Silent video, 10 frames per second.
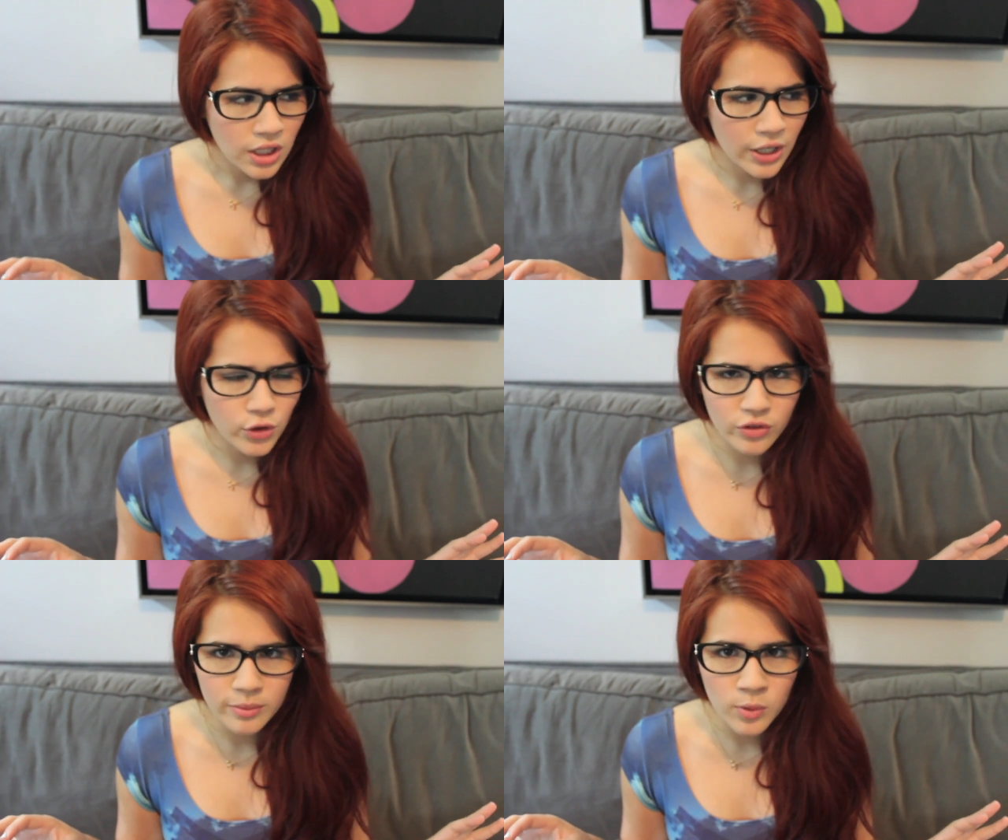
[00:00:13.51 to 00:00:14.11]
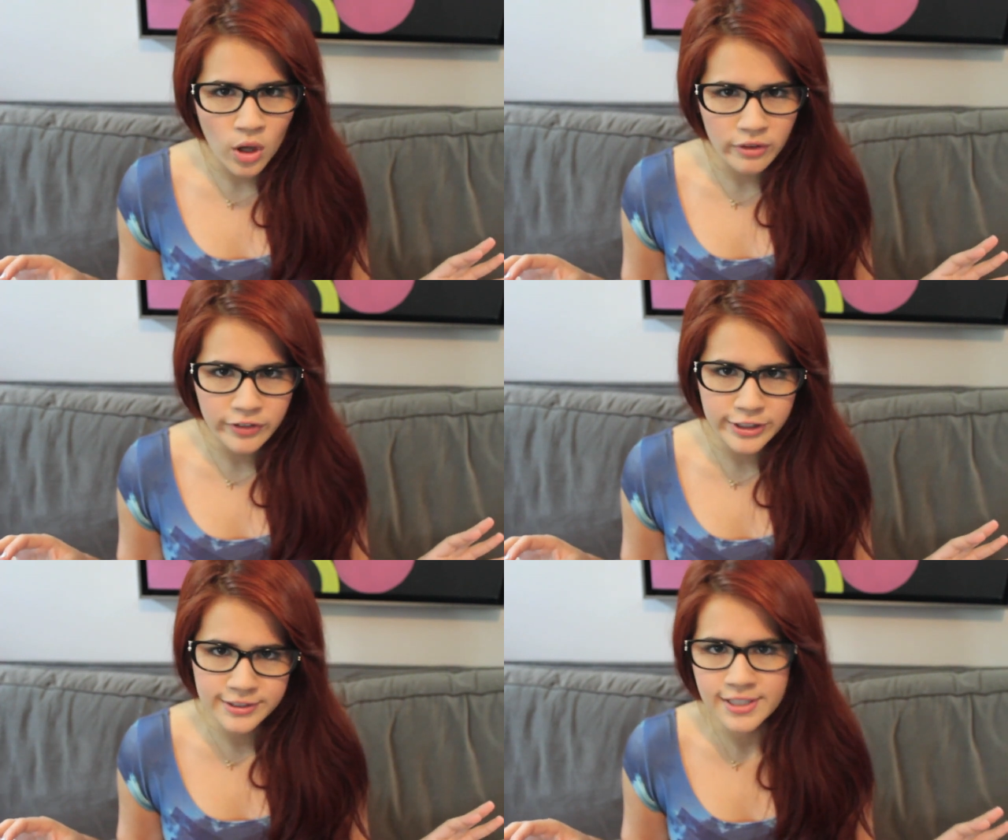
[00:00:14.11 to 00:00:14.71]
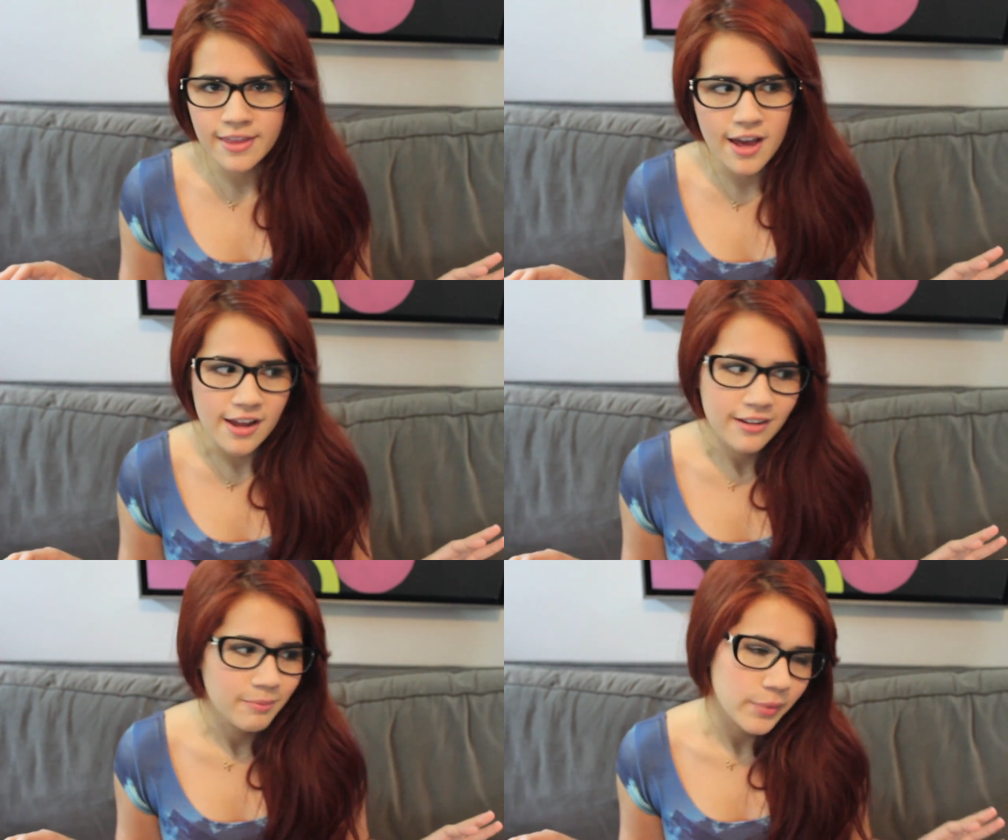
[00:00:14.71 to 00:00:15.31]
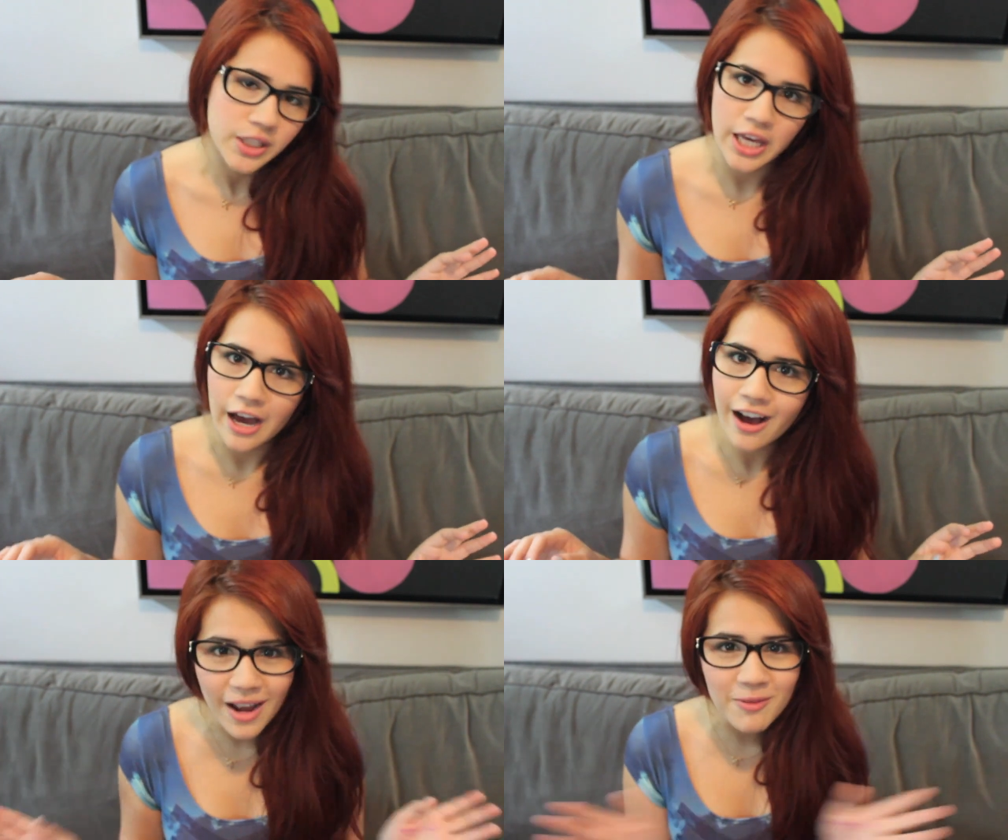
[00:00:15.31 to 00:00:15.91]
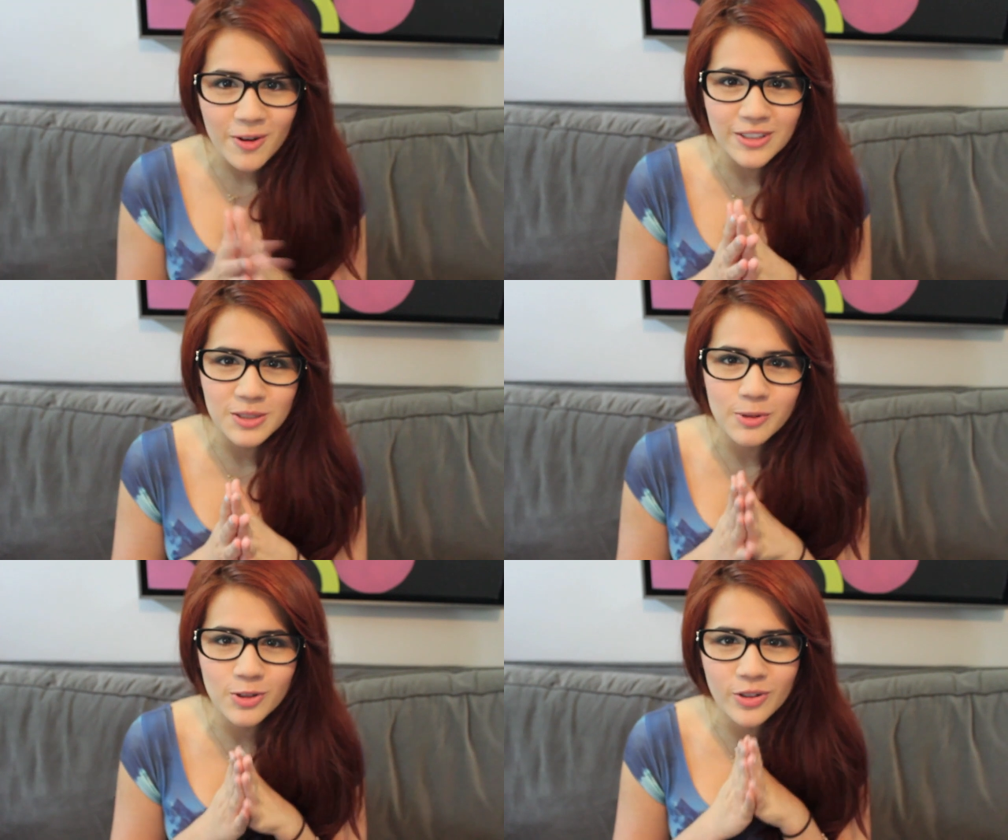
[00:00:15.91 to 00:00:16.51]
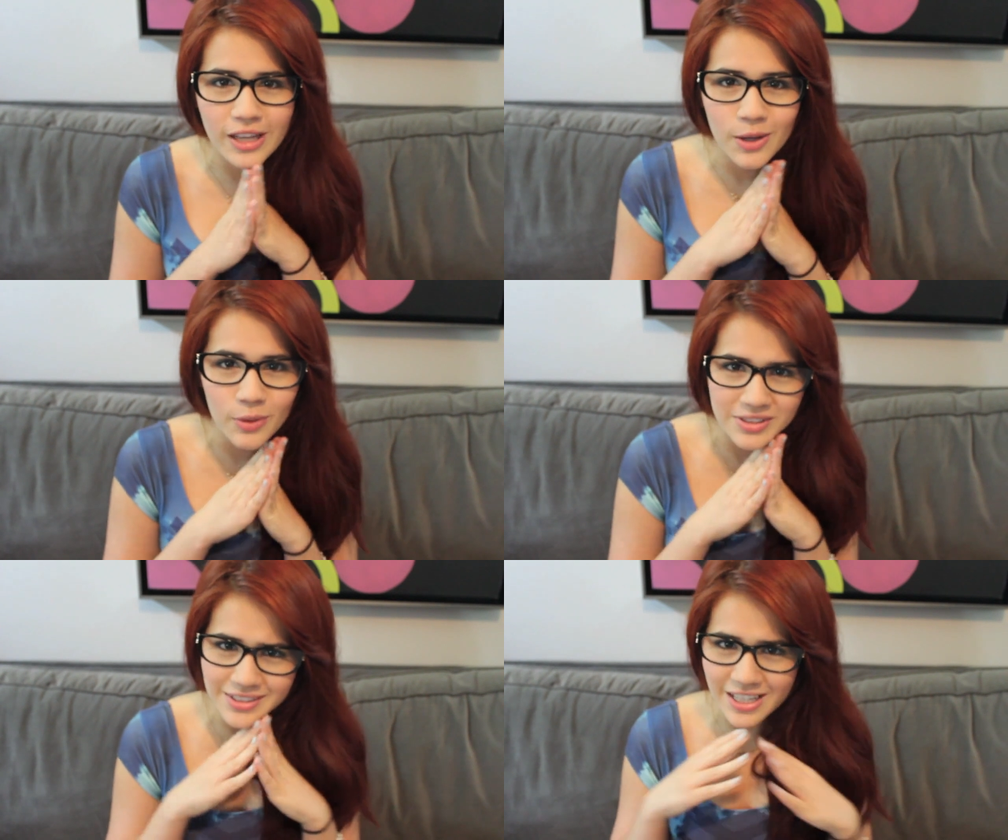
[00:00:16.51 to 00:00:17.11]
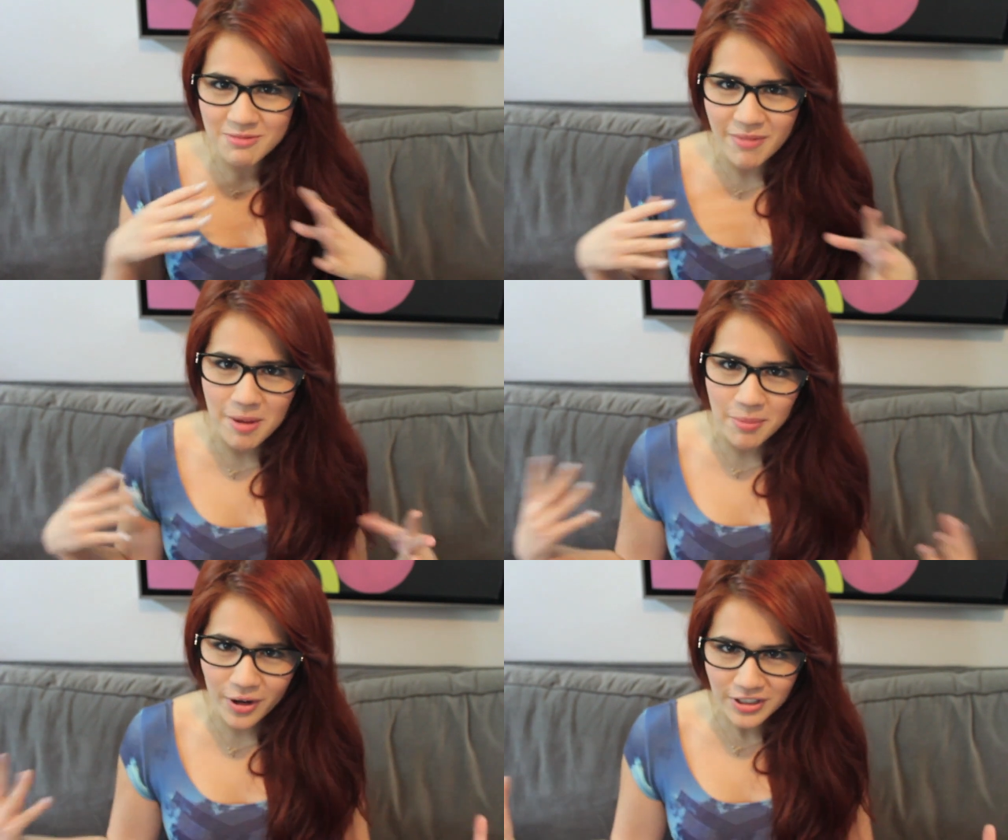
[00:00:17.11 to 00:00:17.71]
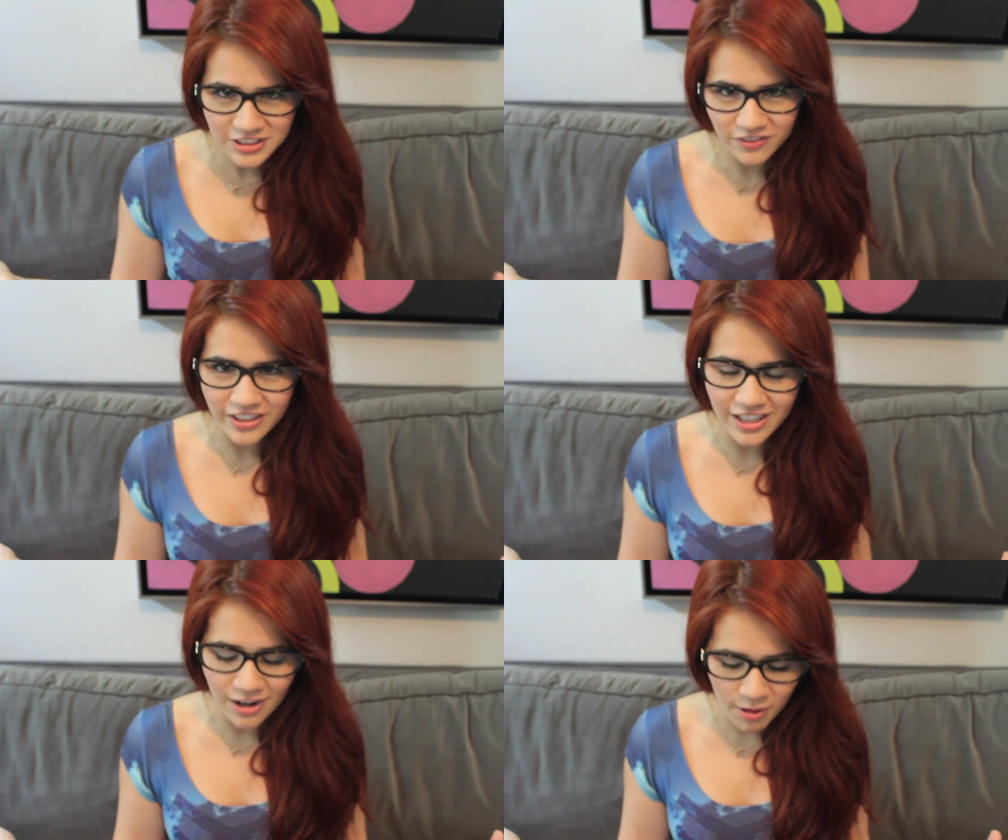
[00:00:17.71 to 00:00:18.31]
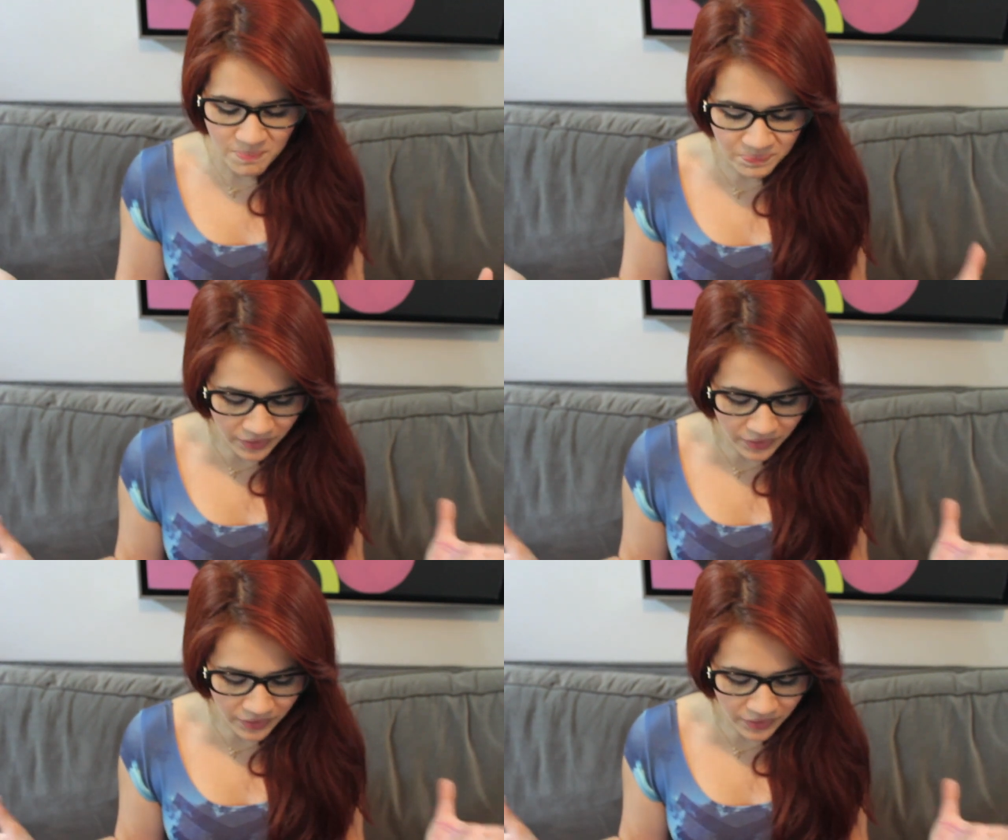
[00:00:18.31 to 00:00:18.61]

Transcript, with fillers: I don't know if I'm qualified to say that, but yeah. I'm going to be doing a what's in my purse video.